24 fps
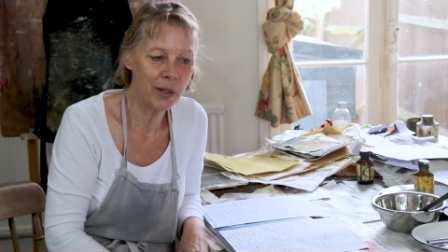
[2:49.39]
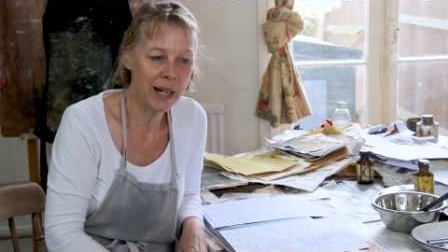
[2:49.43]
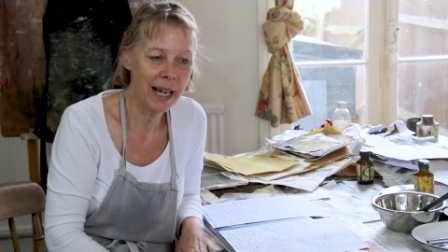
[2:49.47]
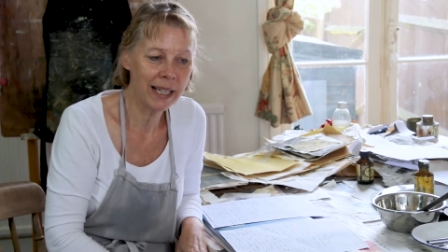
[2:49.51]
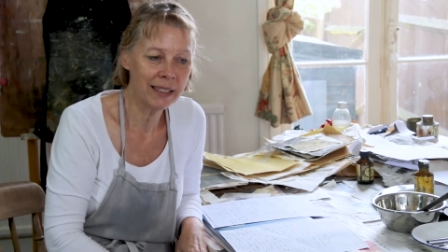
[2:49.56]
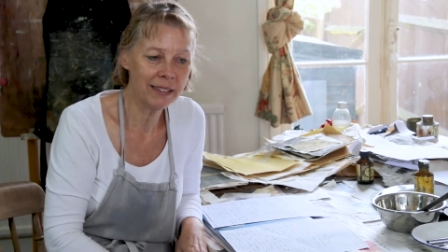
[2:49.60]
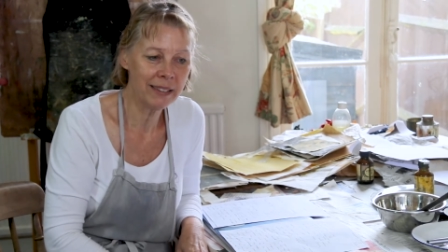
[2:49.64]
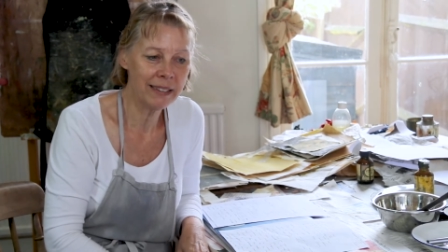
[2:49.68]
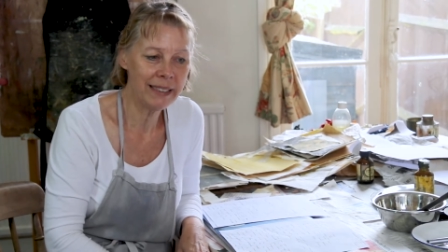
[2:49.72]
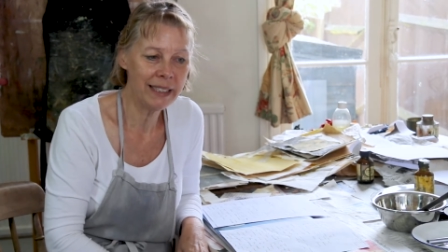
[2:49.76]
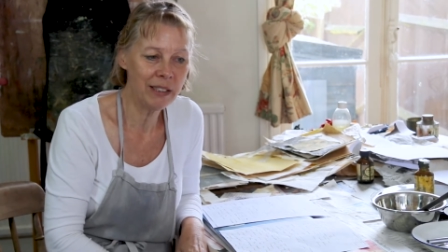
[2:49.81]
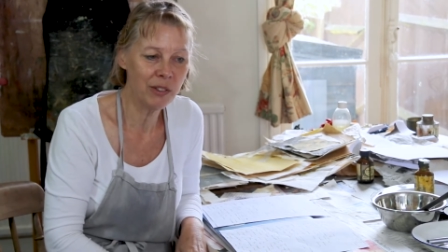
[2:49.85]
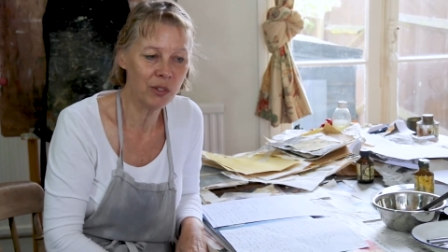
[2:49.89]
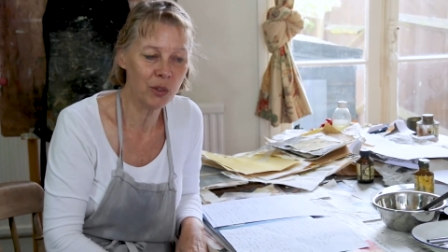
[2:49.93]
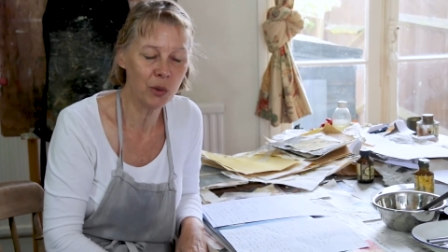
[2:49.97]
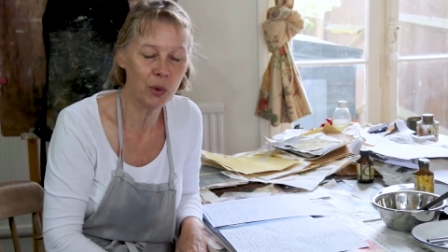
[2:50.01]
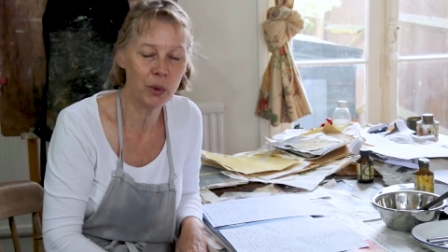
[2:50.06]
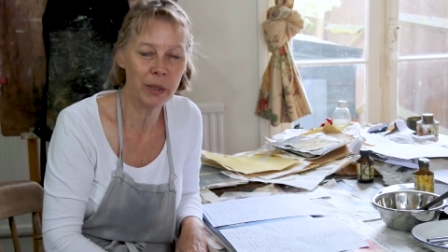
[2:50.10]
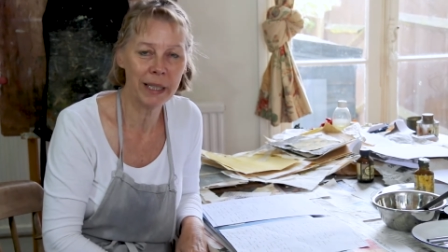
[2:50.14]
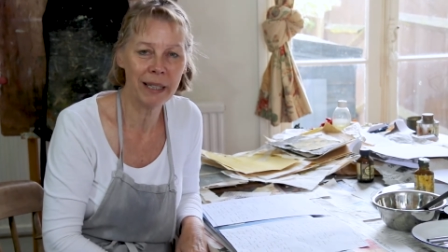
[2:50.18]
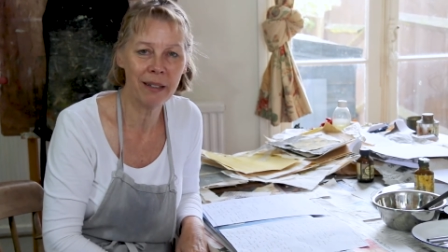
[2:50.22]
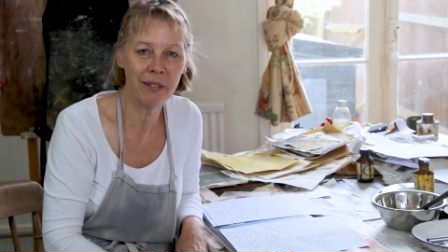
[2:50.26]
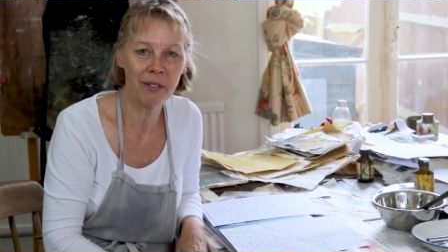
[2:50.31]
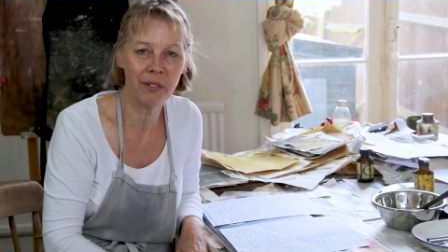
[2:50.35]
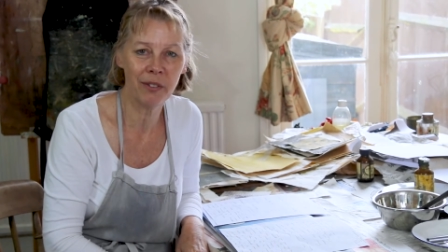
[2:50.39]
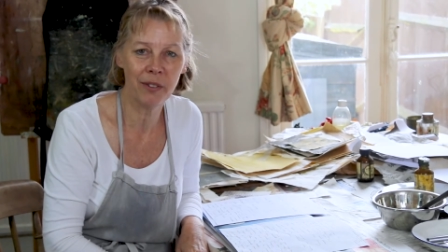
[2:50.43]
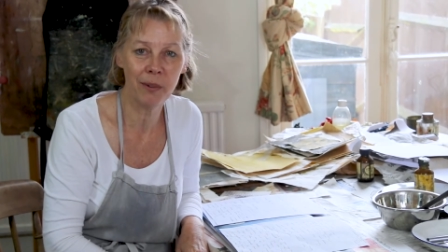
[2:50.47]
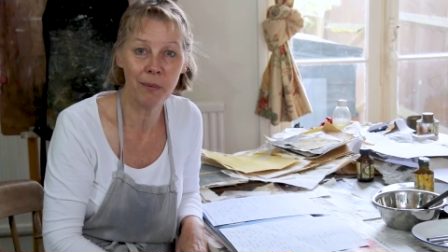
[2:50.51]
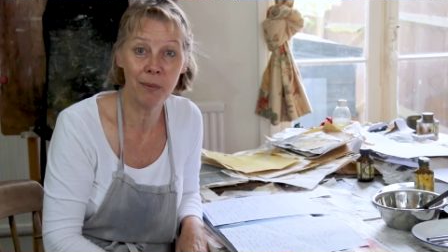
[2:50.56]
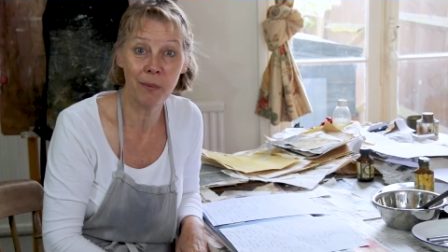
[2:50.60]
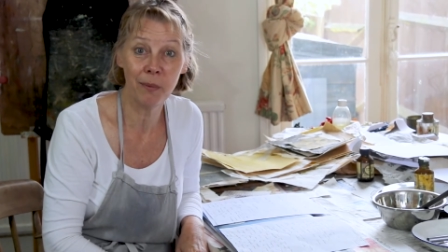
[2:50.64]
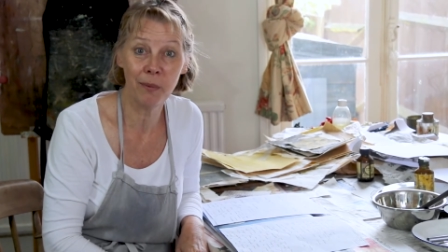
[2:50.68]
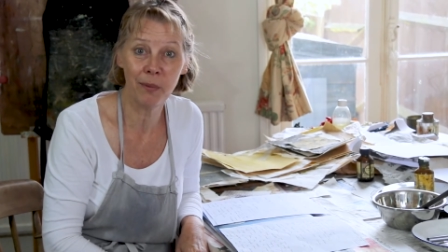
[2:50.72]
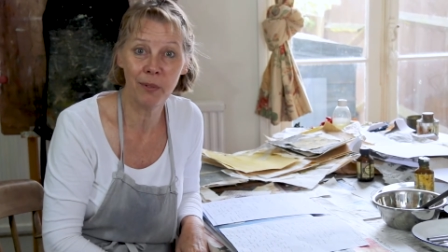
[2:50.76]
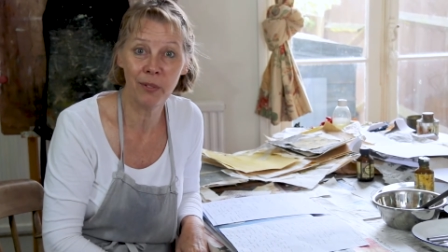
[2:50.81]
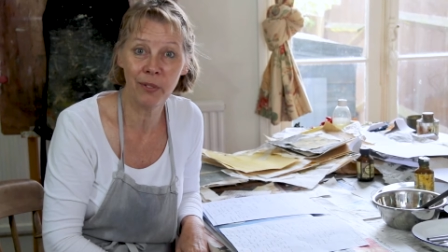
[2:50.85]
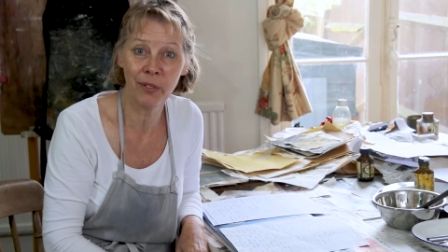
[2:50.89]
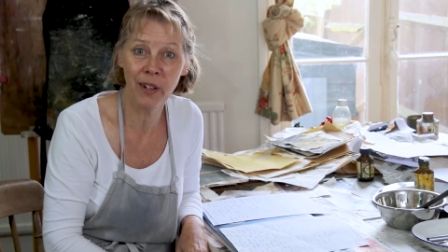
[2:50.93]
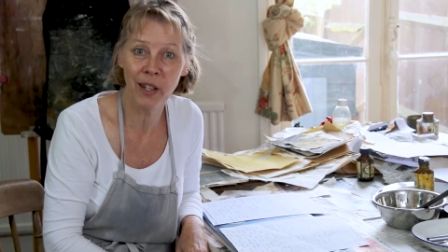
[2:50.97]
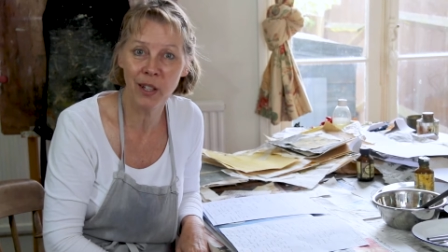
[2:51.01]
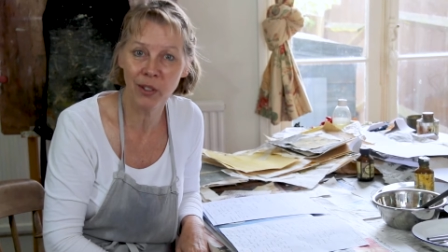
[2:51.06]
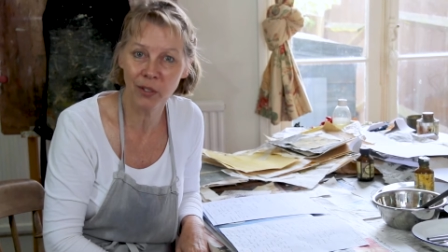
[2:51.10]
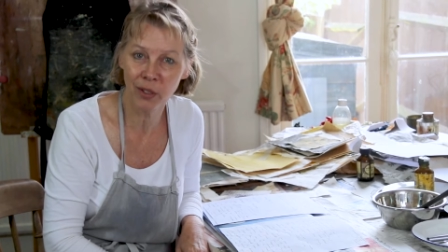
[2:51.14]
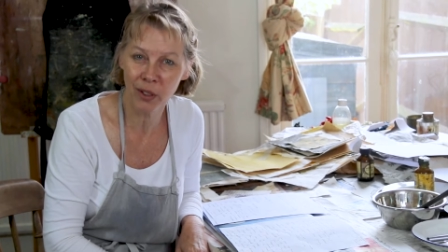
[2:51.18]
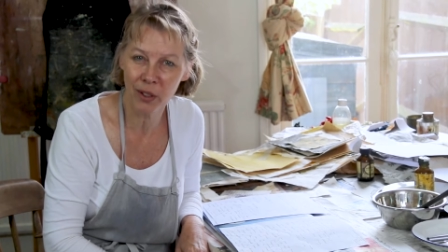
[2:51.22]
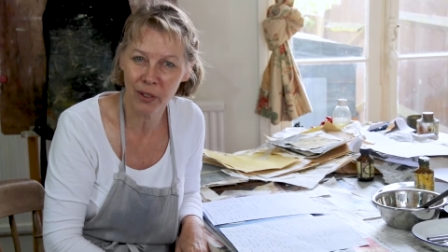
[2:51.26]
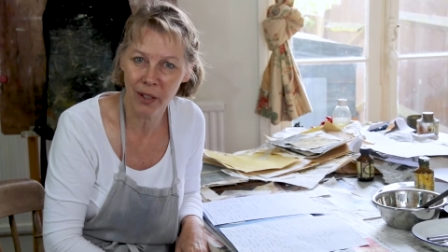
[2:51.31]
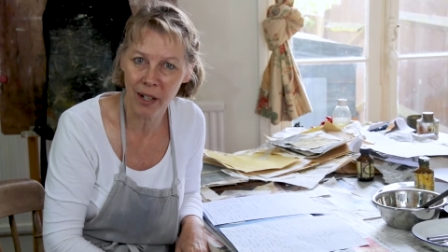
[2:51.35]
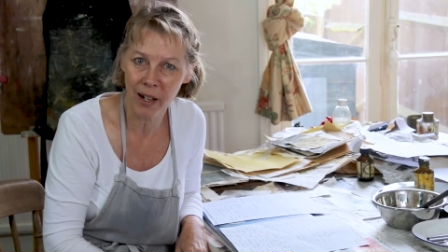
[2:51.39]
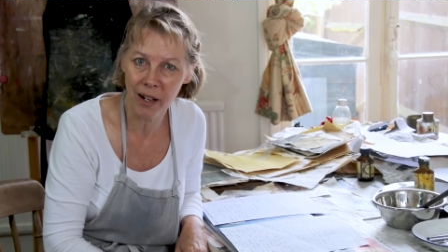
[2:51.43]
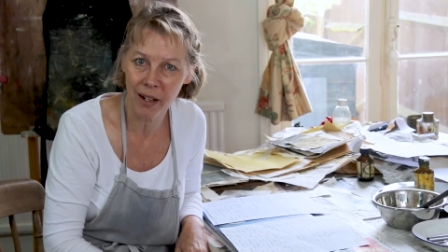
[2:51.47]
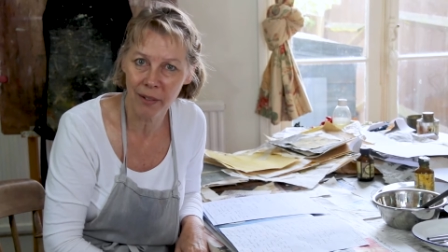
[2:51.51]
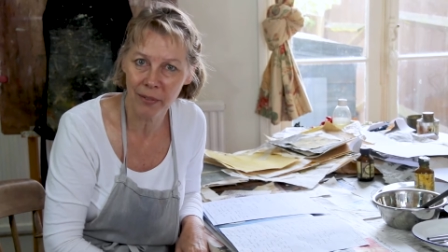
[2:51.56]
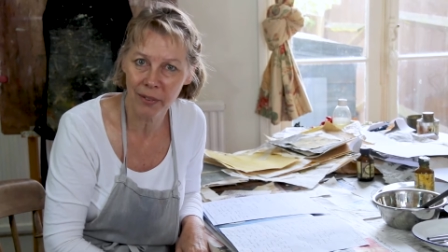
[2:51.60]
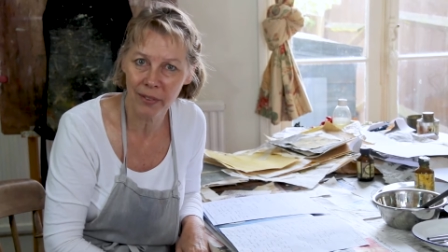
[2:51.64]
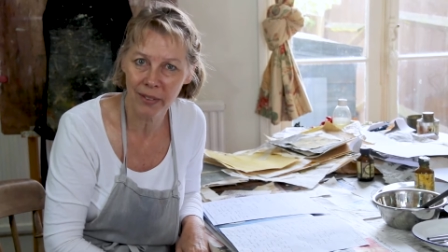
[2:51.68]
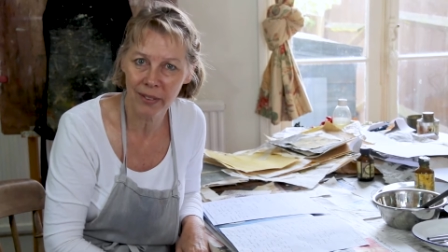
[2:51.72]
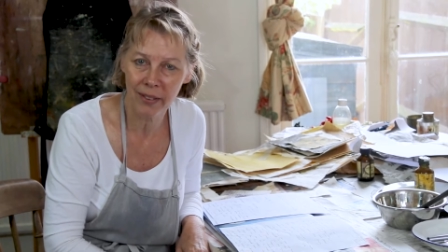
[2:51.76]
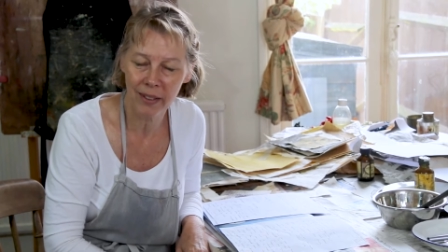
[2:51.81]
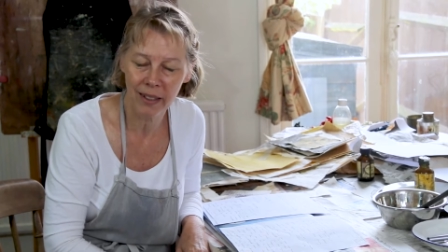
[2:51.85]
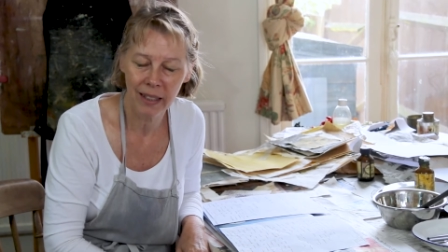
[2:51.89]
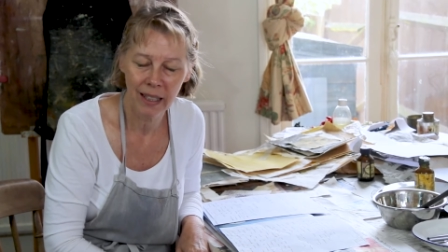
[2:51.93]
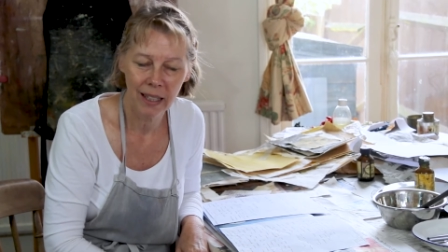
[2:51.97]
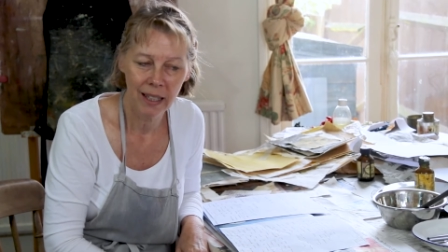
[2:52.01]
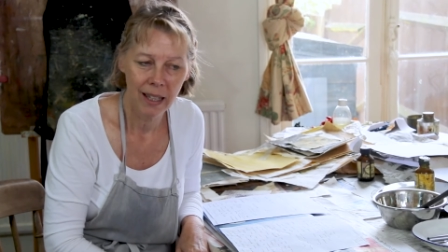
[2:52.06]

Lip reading: actually drawing from photographs,